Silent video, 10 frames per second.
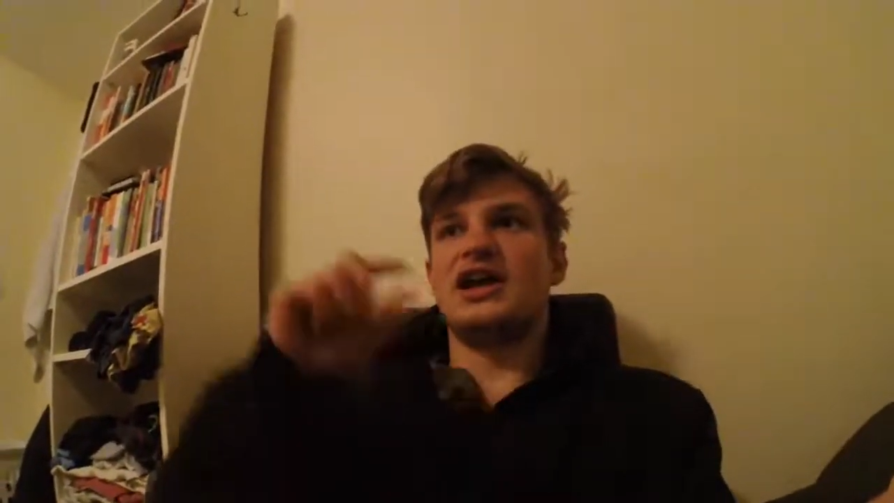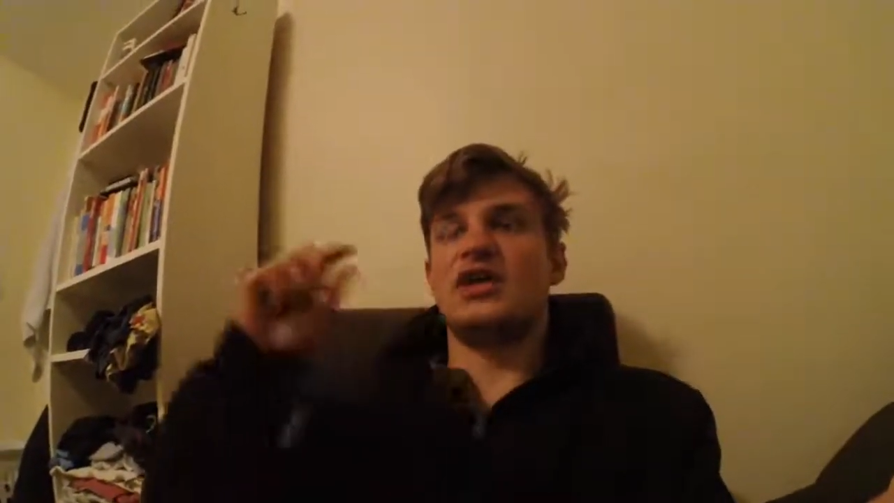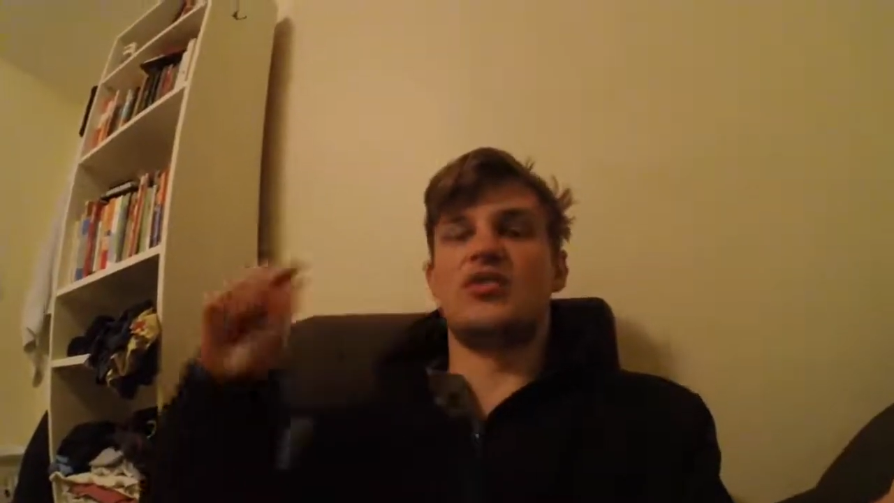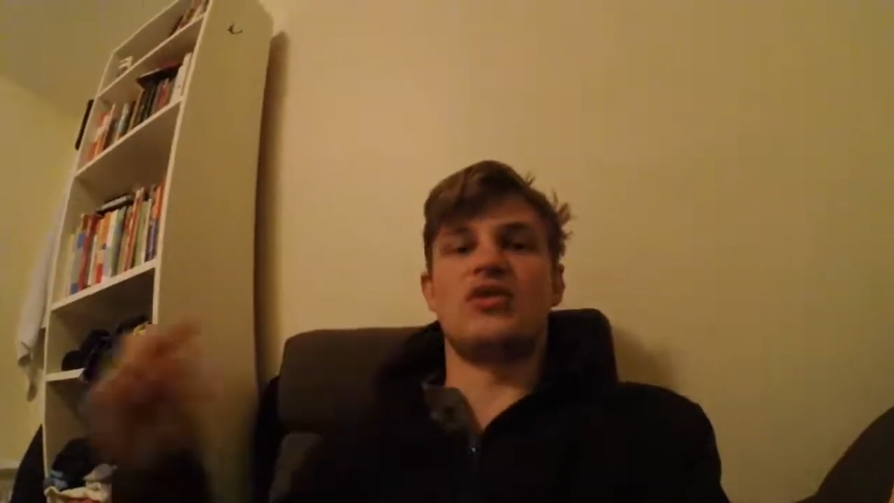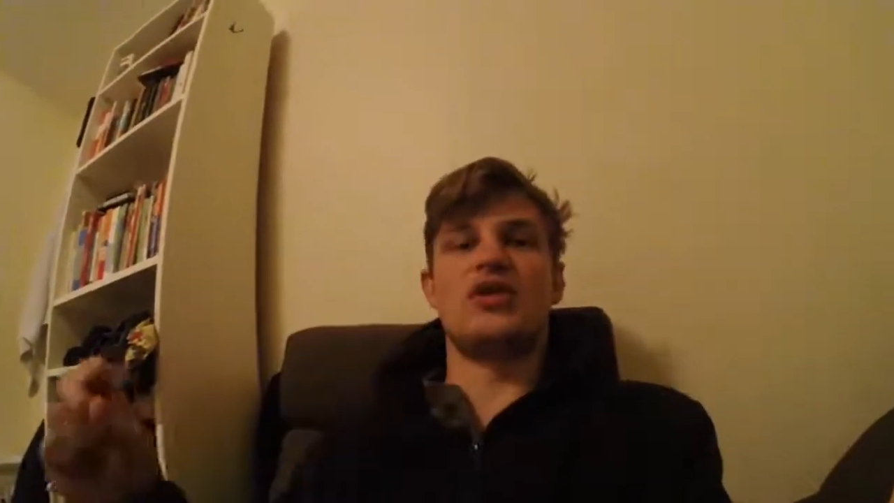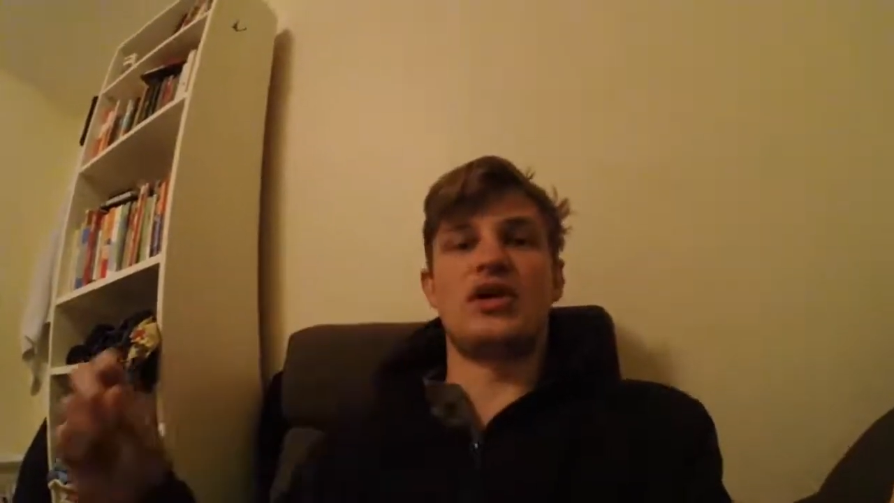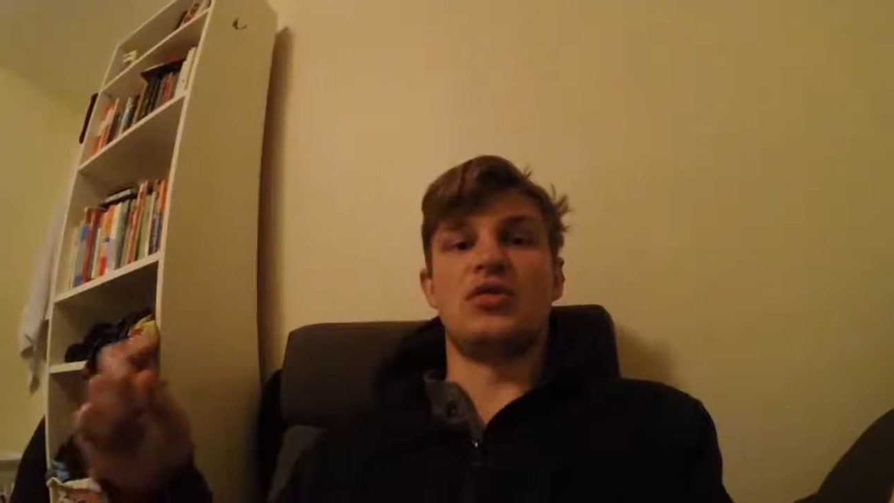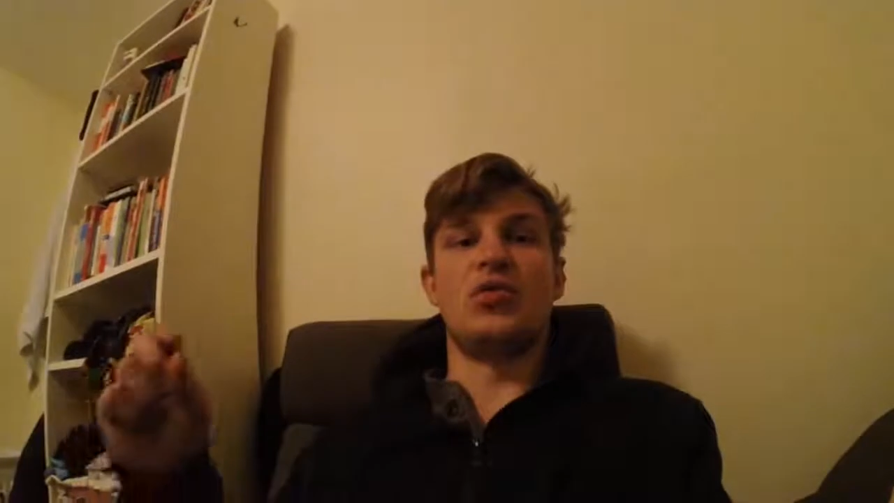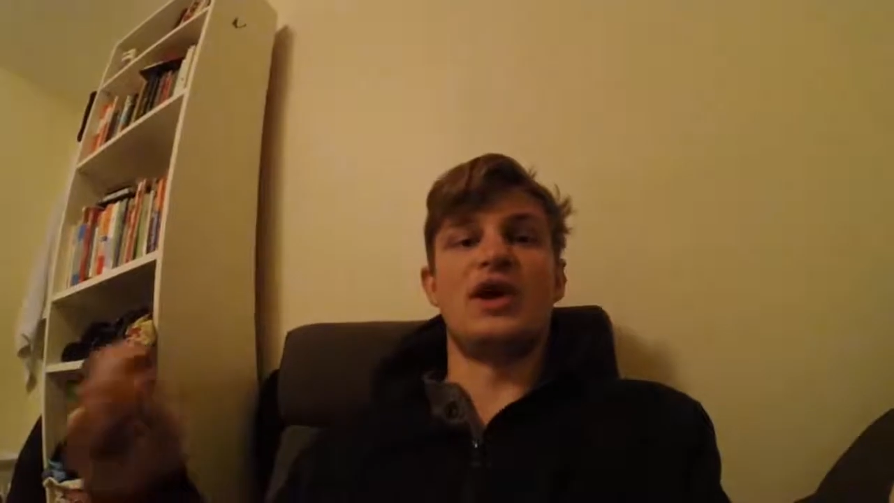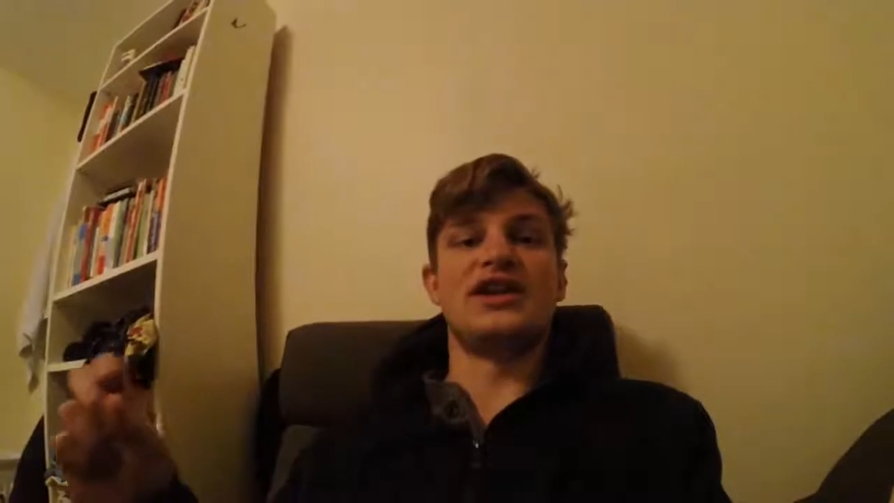and
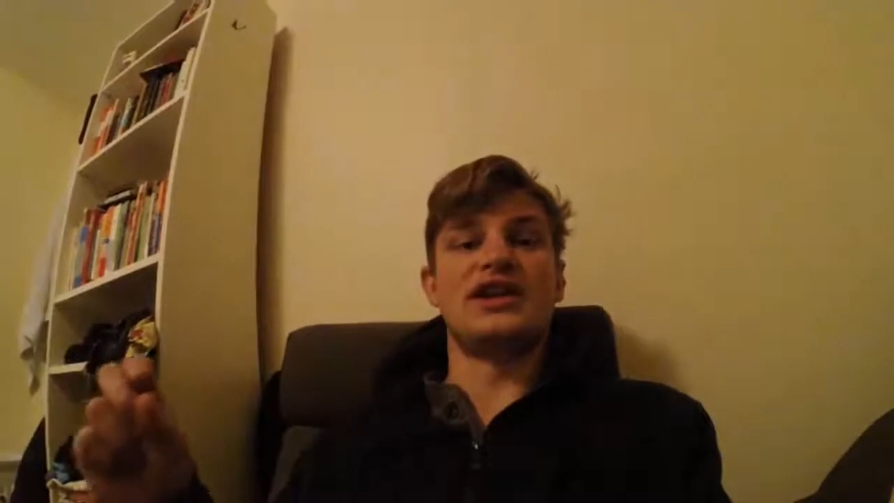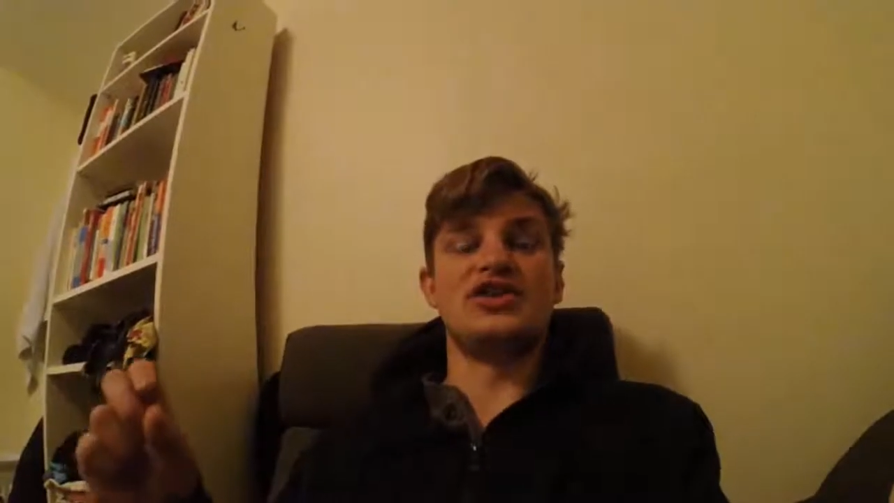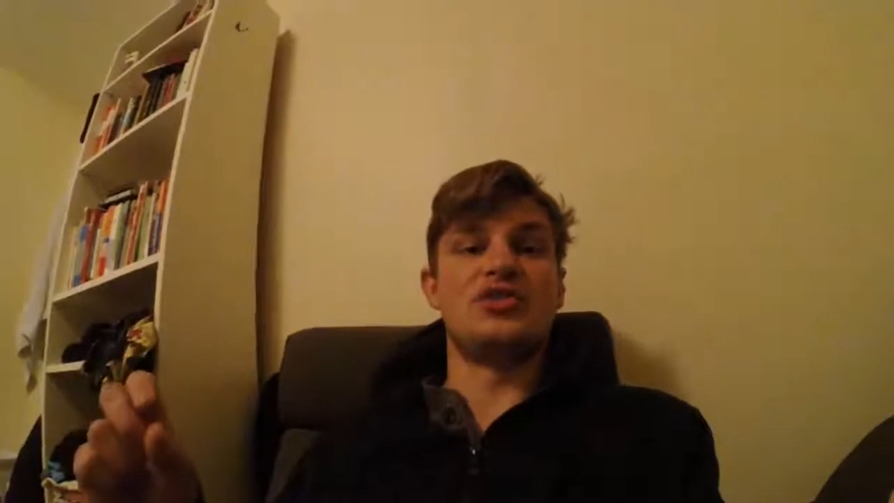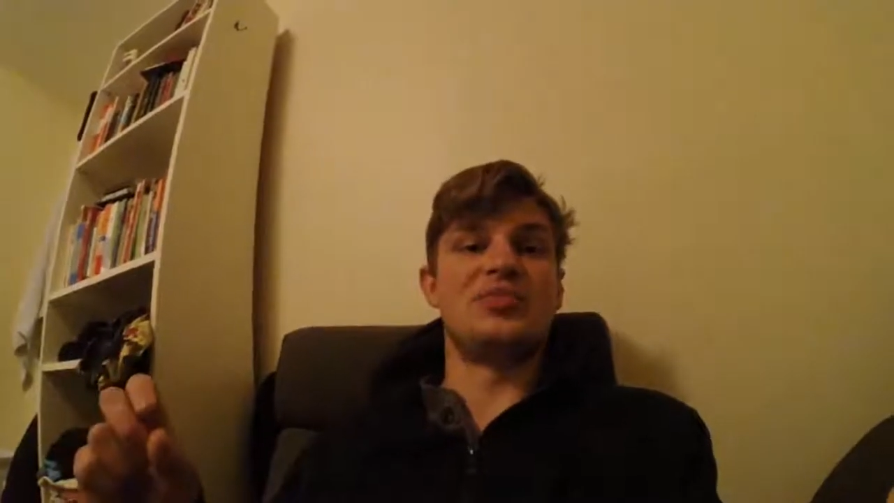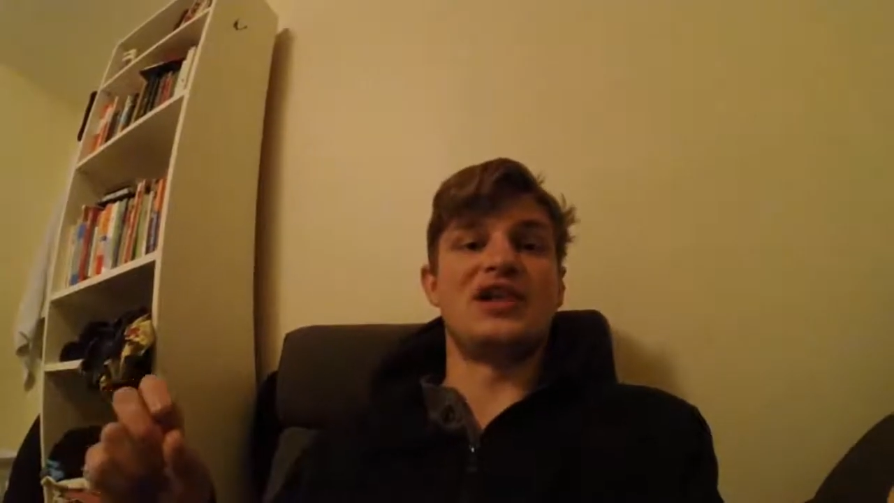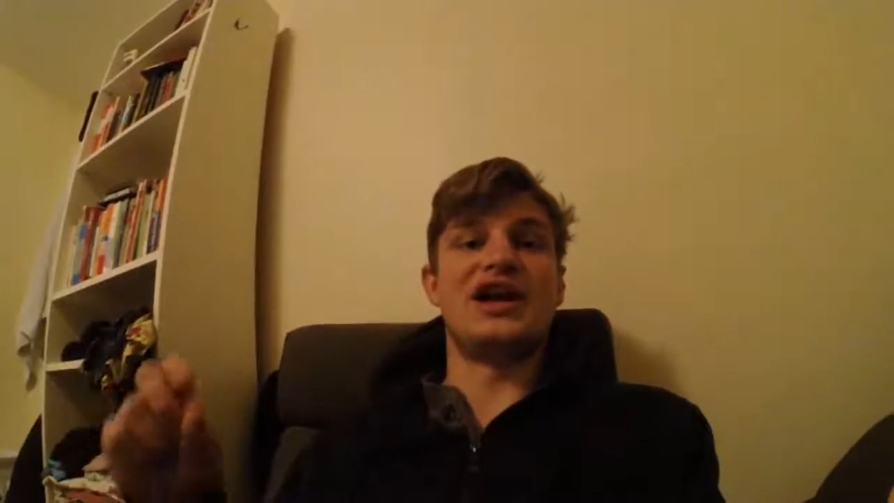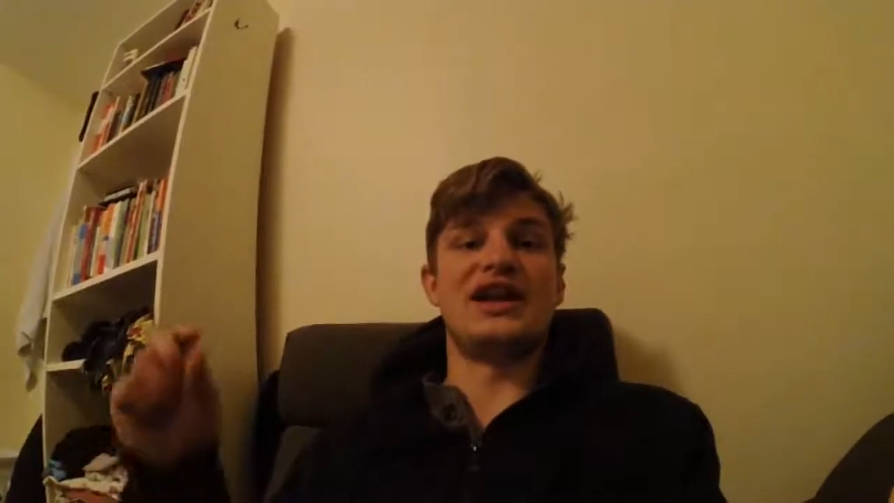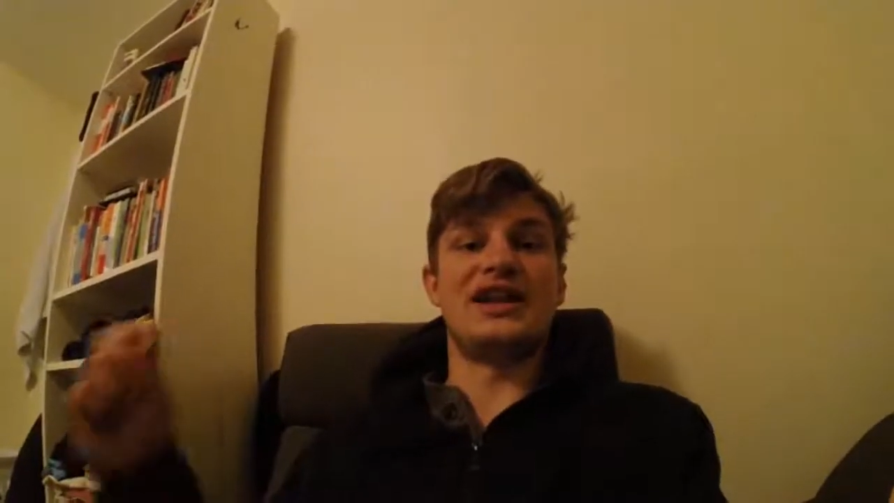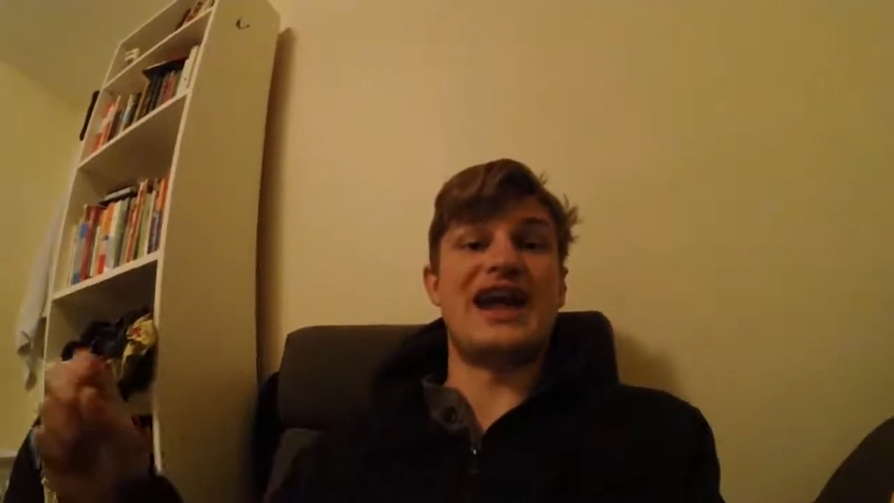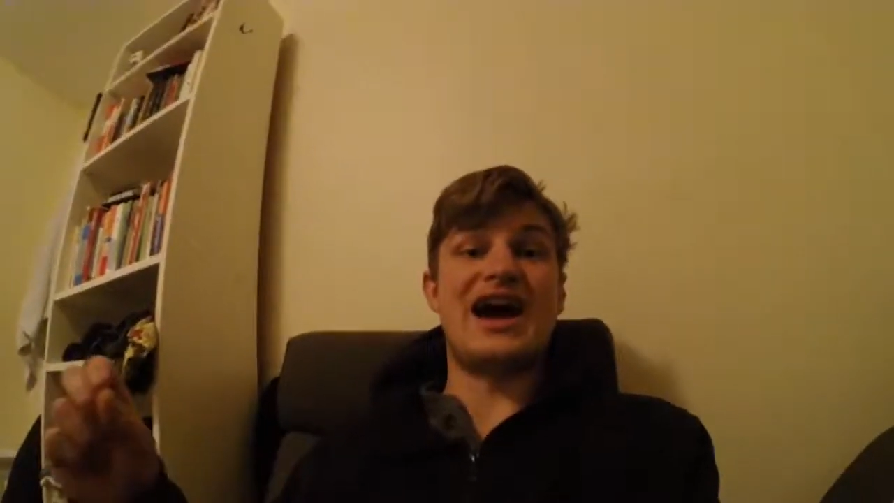and when can you apply
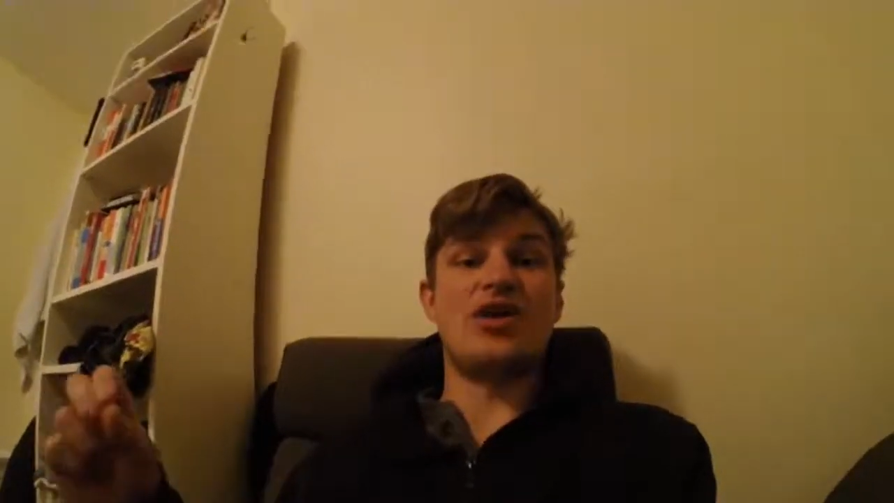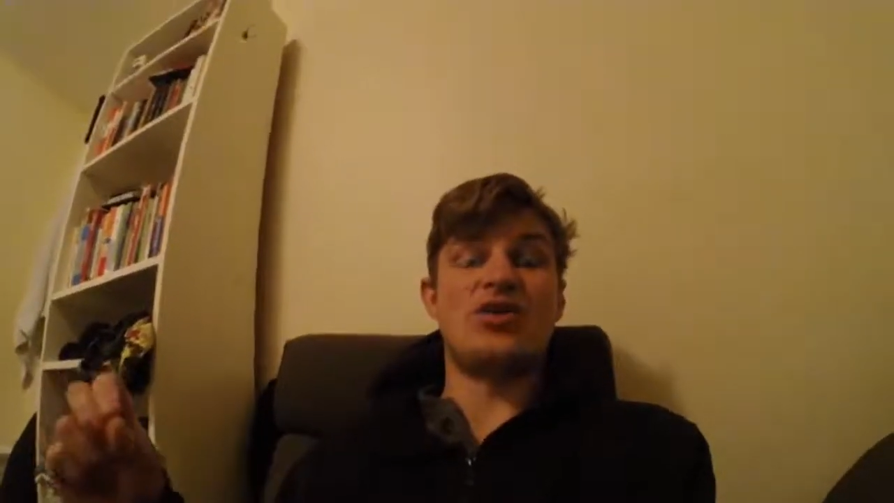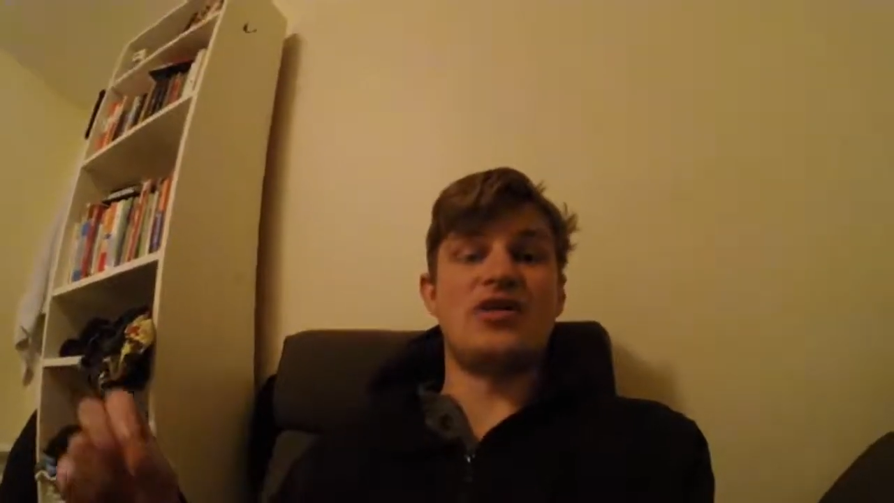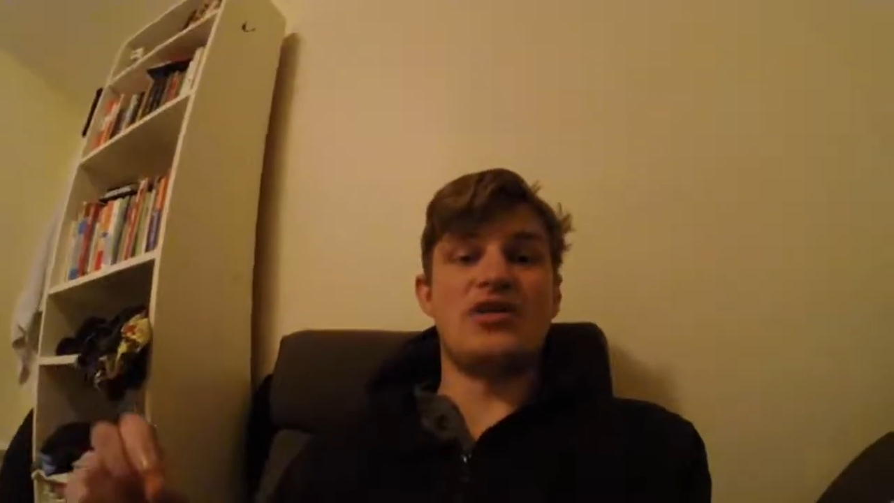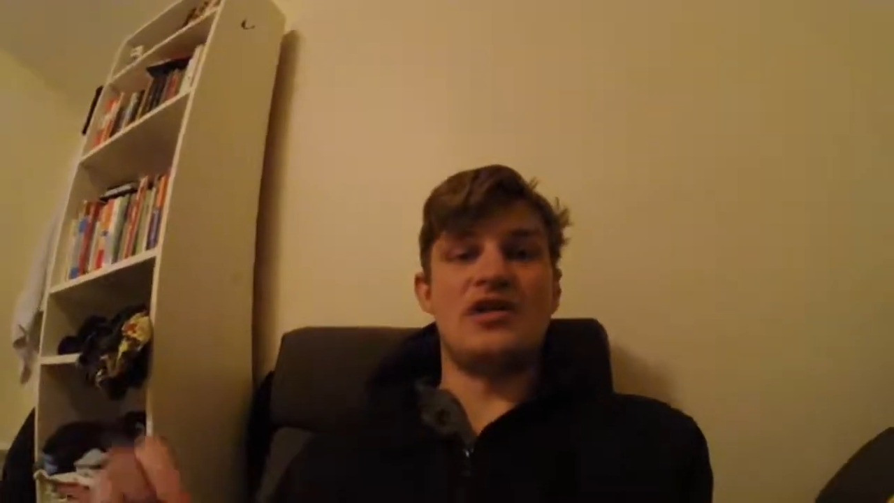it and how.